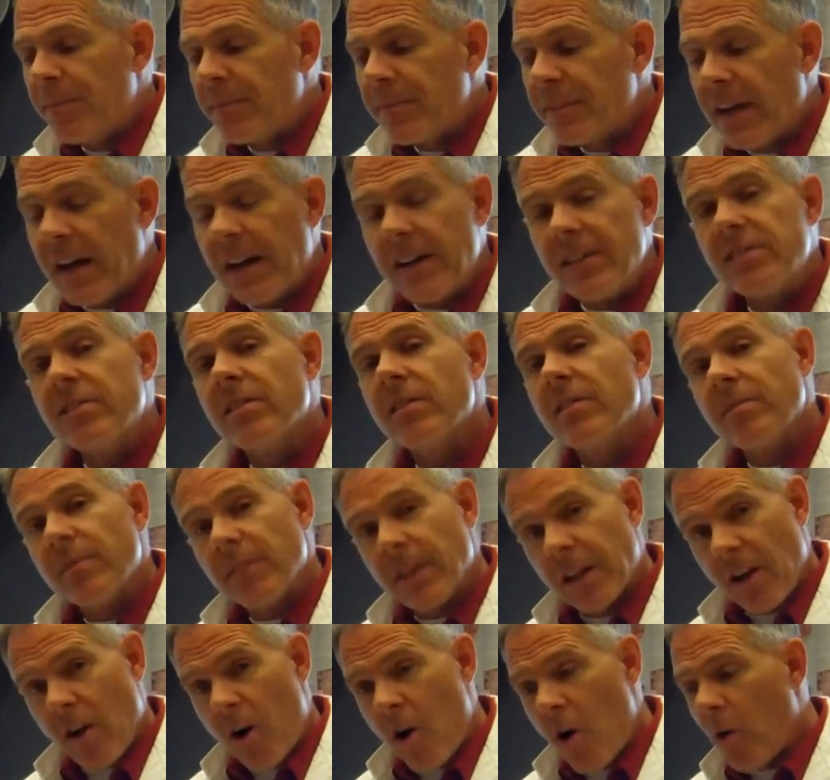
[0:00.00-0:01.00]
test,
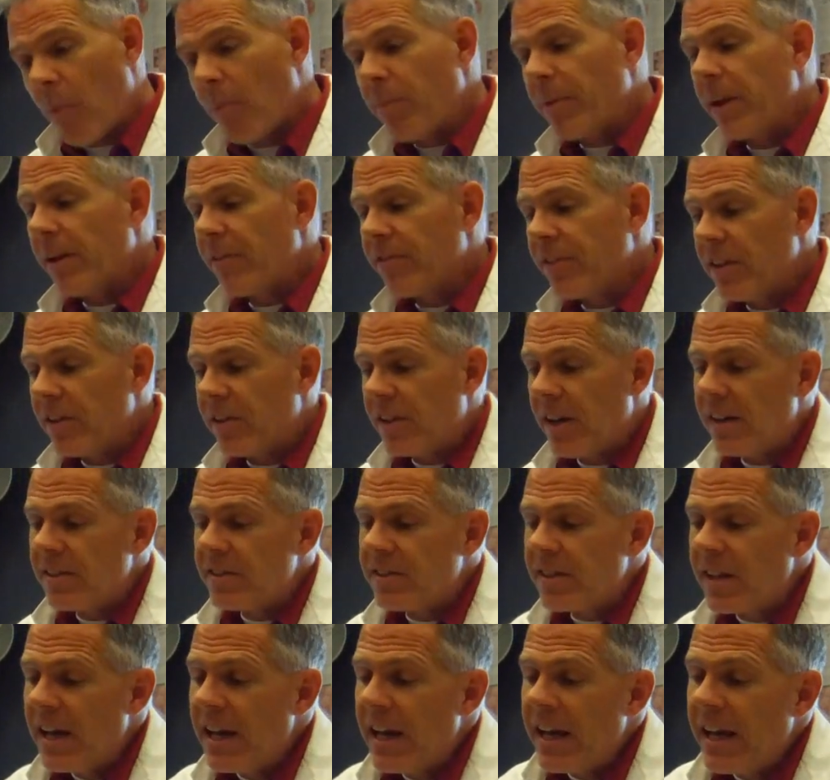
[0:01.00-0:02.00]
like all PFT
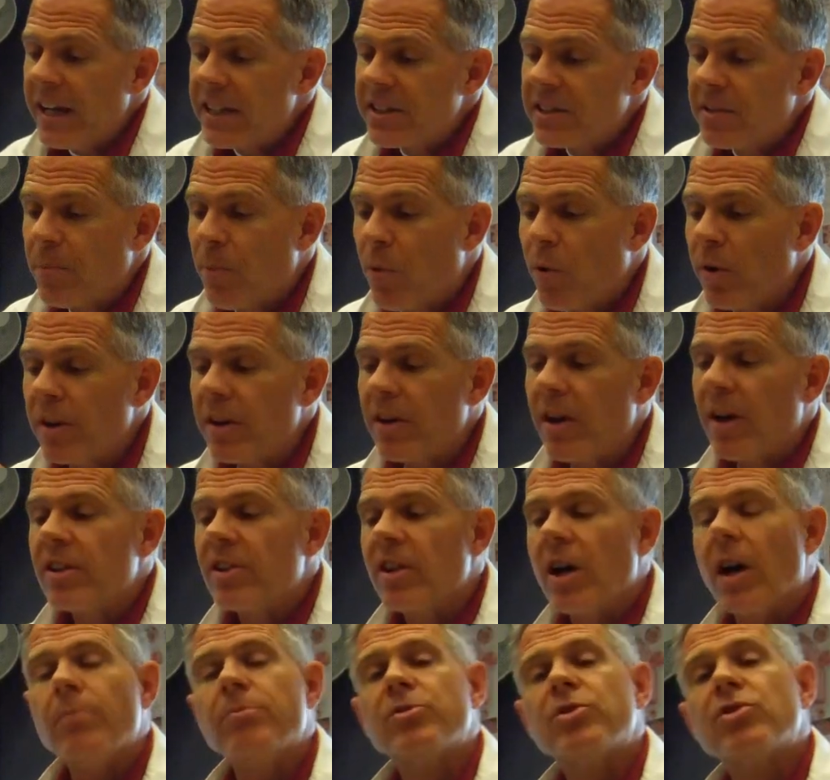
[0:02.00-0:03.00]
tests, it's important not
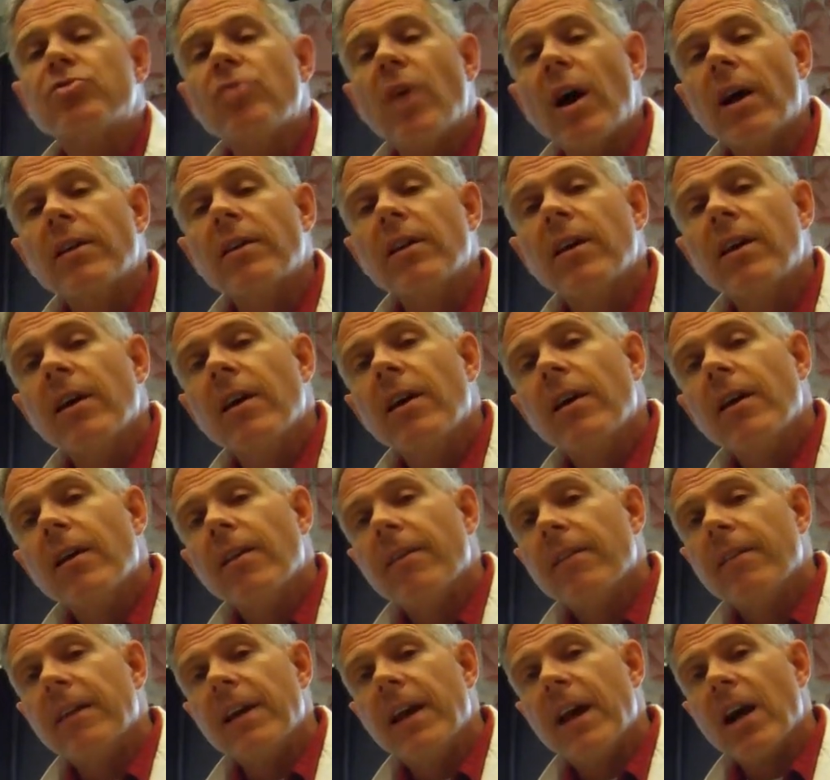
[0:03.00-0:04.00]
to obstruct
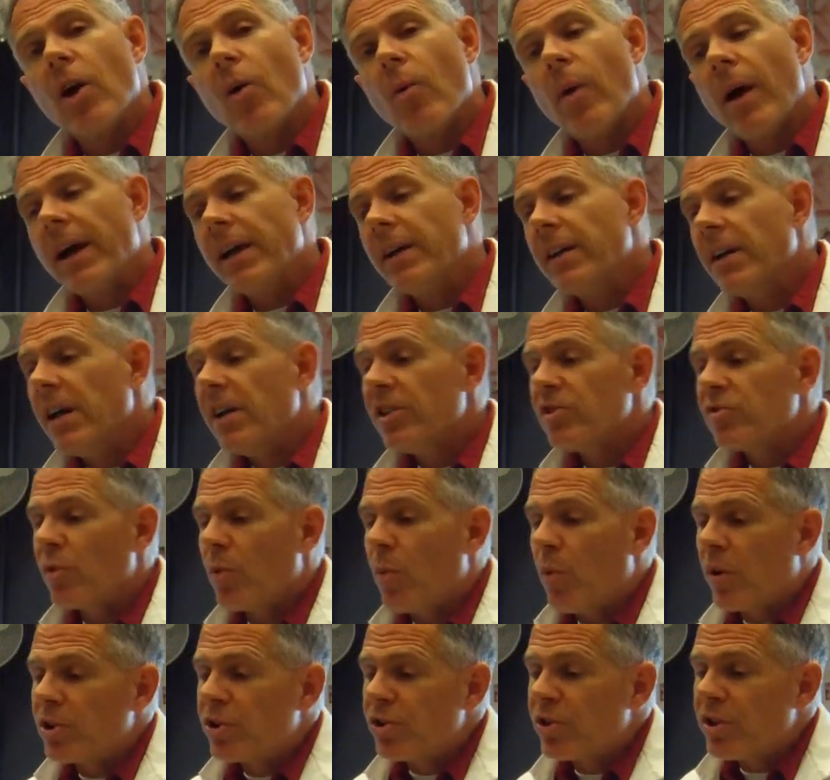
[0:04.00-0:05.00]
the airway. So we
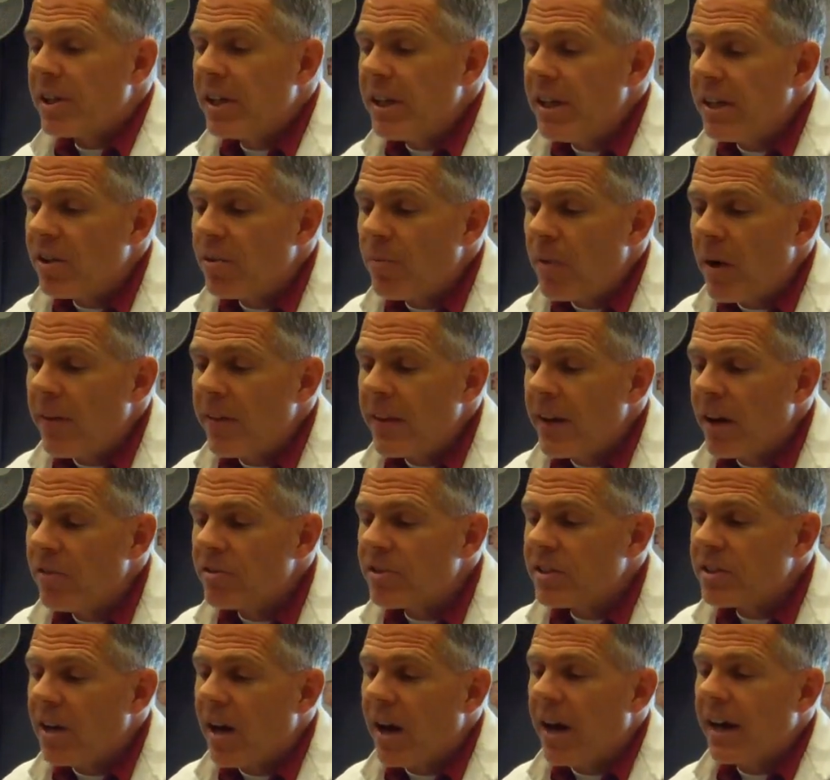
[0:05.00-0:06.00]
want your teeth around the
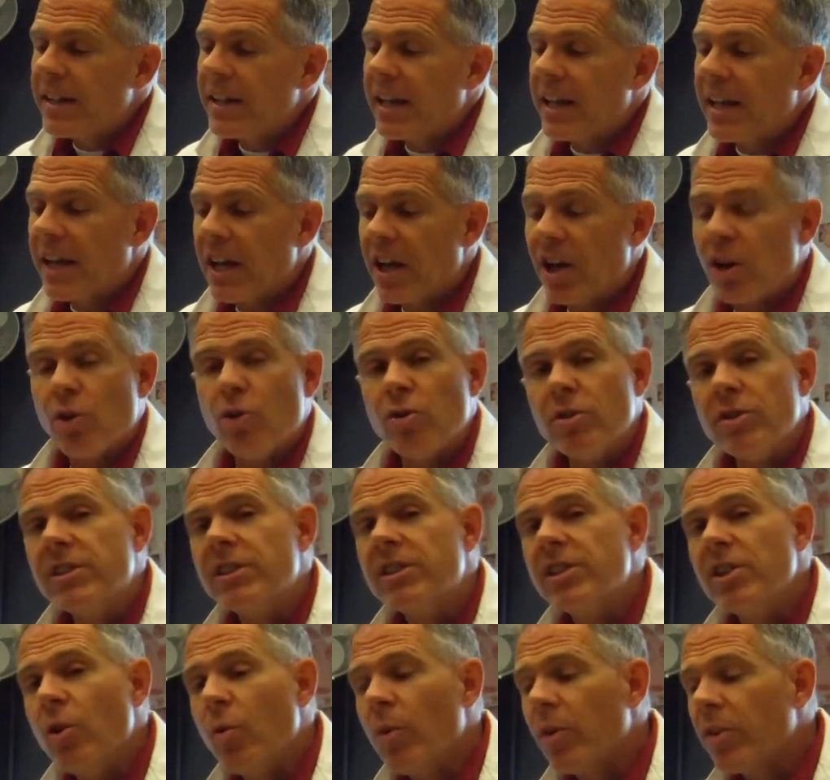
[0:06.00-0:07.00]
outside, getting a good
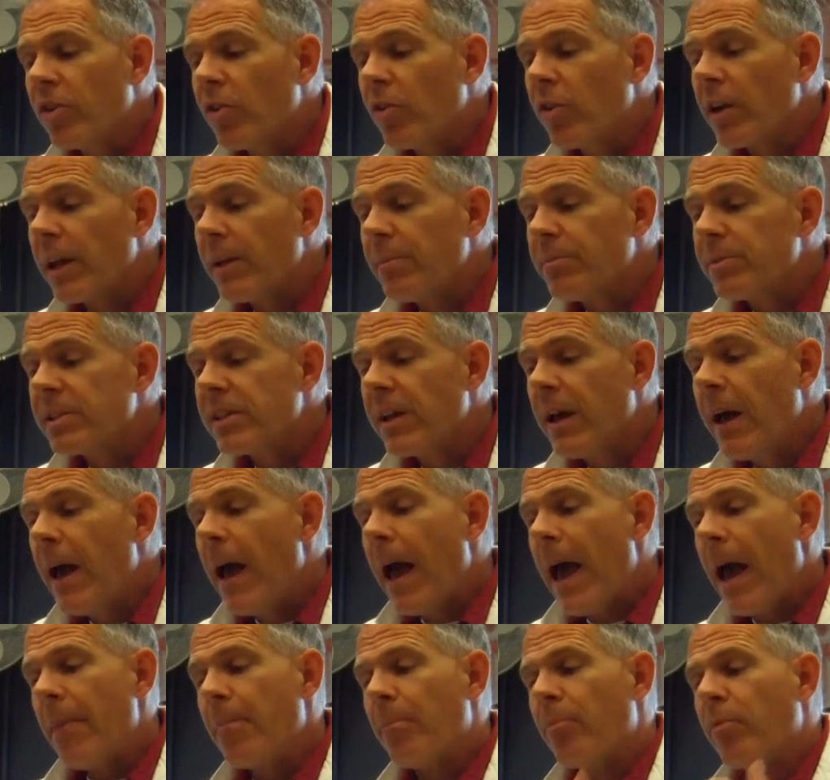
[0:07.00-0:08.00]
seal with your lips,
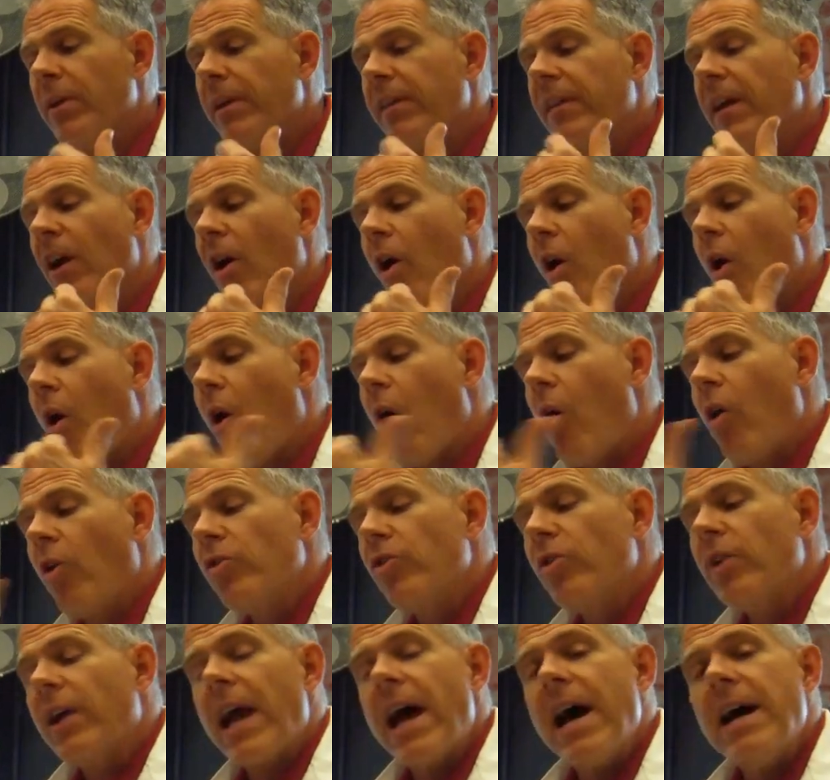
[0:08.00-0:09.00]
and breathing all
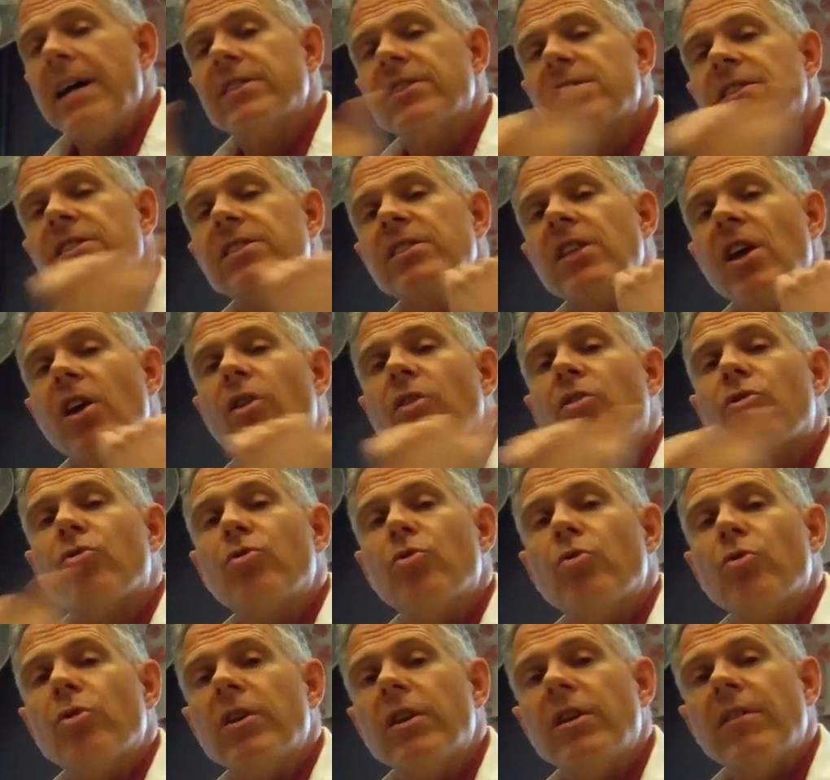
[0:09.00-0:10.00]
your gases
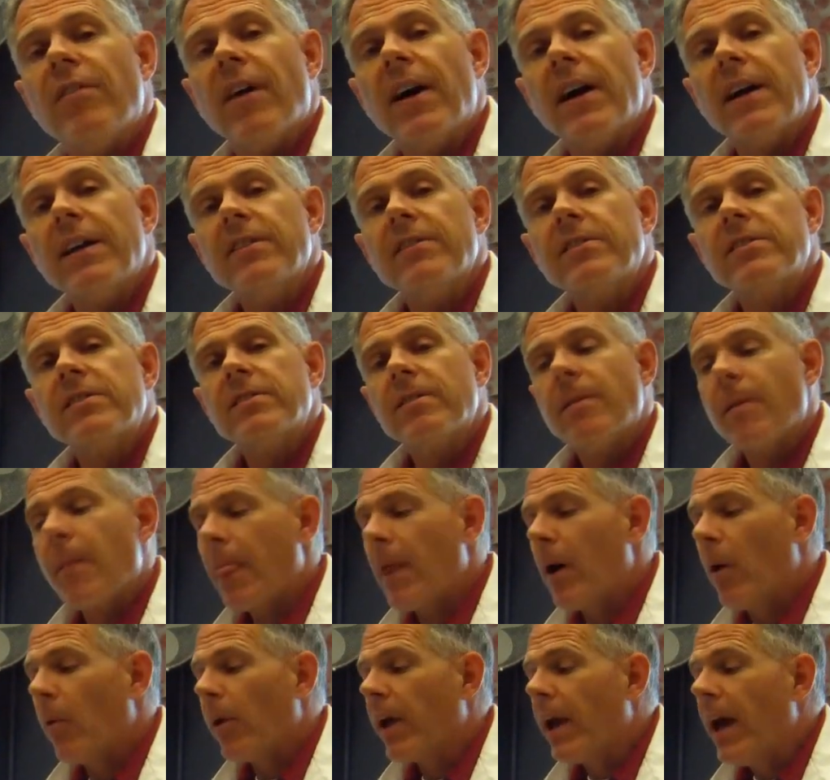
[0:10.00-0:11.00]
through the device.
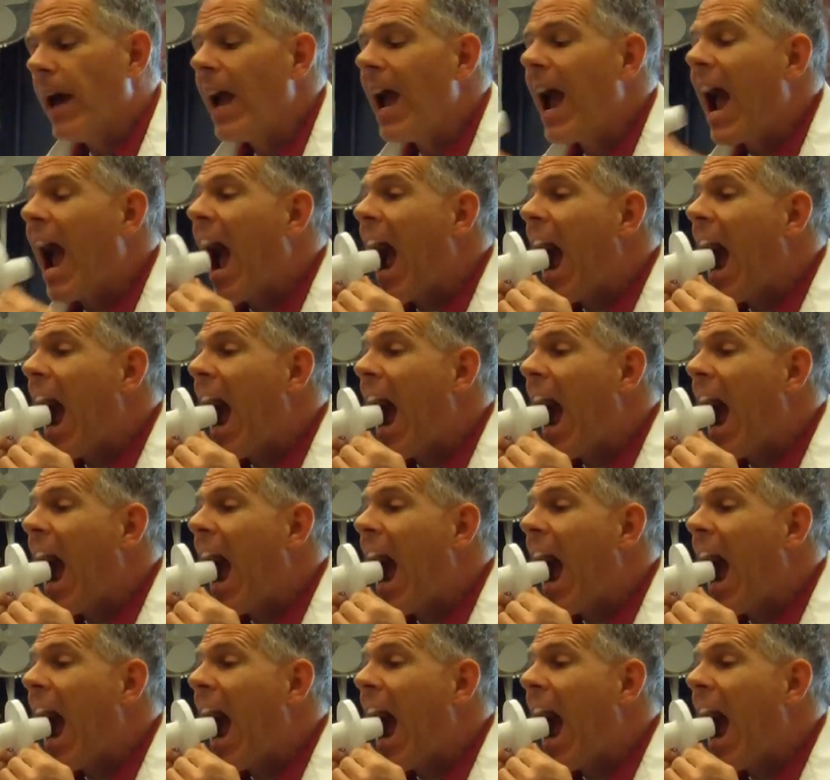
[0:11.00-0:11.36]
Okay?